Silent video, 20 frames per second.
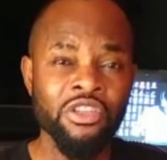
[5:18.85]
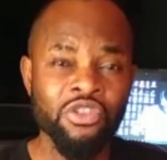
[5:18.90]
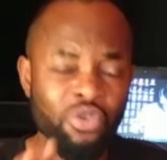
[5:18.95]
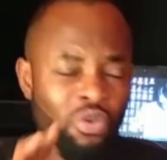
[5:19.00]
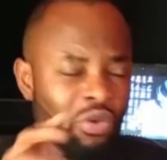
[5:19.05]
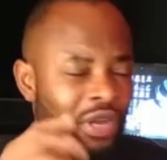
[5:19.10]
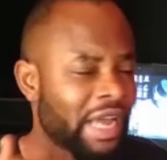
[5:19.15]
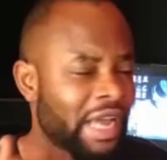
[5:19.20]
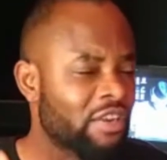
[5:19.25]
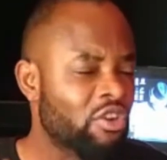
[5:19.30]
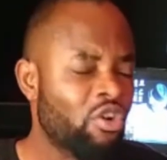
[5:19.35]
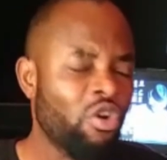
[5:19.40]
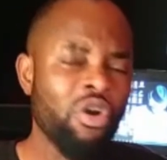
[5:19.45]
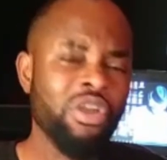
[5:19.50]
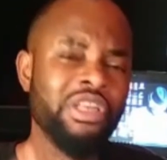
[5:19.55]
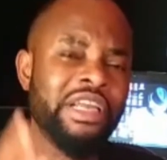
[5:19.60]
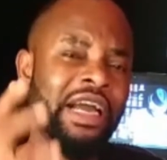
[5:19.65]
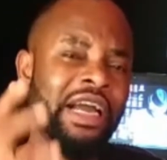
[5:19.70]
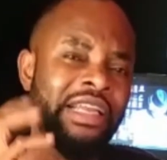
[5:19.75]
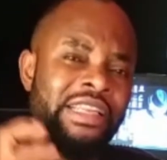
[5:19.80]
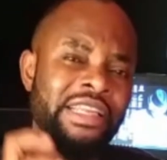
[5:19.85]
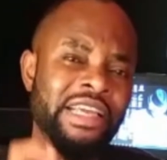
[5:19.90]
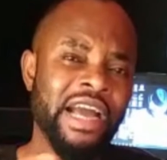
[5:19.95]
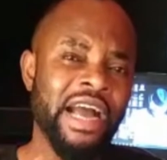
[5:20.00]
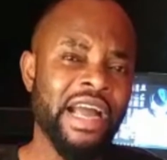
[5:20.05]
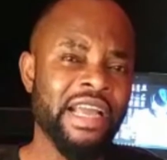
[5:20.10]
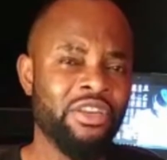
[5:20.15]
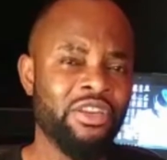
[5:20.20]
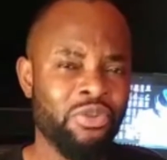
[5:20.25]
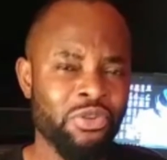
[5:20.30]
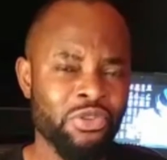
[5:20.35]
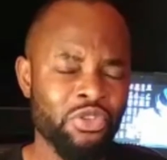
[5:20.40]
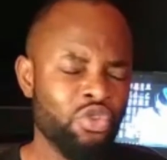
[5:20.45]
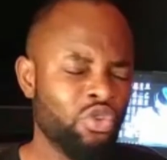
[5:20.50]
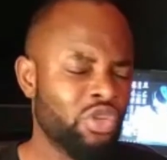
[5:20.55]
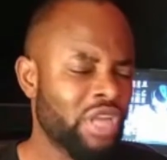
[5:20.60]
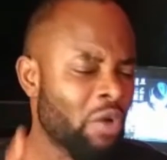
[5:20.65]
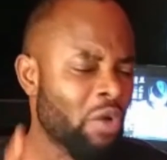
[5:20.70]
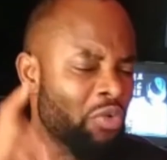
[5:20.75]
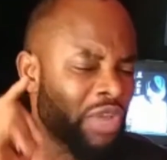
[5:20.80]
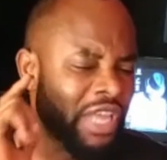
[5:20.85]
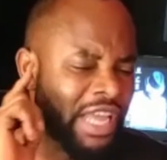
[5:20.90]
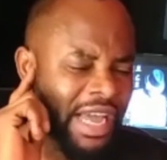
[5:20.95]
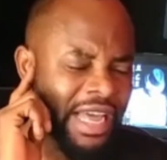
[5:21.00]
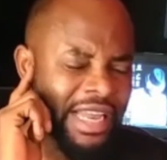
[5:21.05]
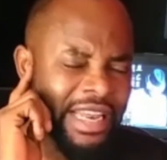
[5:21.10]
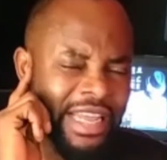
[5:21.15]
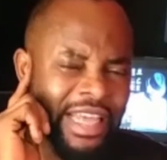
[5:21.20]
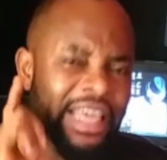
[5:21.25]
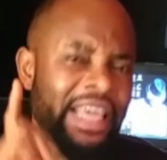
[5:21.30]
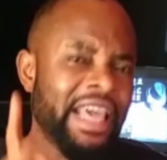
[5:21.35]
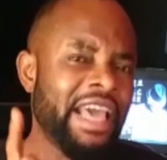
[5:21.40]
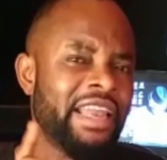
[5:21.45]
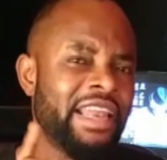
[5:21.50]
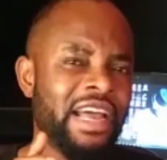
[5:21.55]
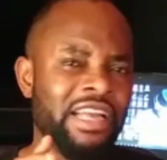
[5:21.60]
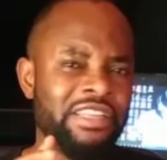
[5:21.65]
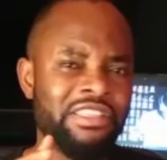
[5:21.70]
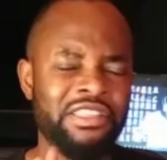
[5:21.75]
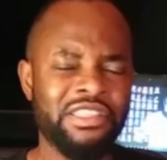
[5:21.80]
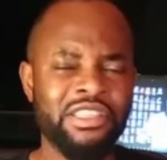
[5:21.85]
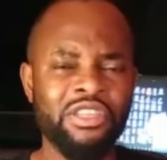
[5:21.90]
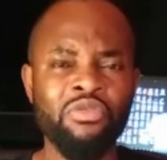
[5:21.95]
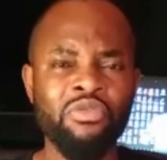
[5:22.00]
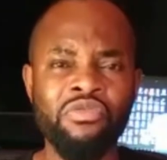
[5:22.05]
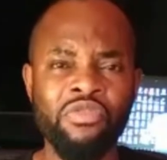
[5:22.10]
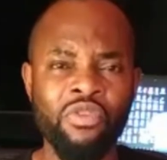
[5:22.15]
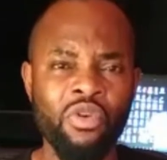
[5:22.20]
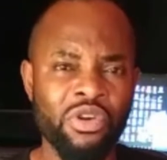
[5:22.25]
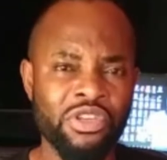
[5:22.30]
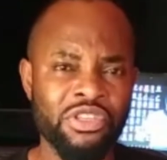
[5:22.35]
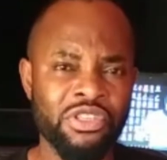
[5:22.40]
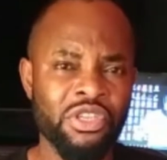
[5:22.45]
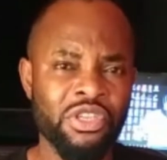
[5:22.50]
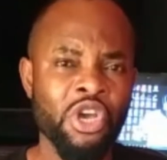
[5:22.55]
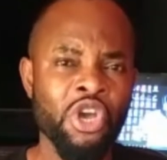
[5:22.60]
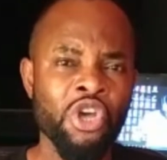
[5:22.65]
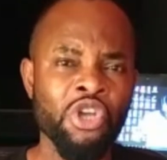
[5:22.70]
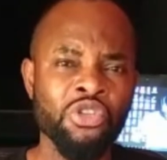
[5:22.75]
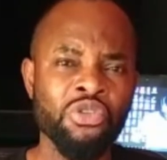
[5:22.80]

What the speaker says: so that God can guide us, so that we can hear that still voice,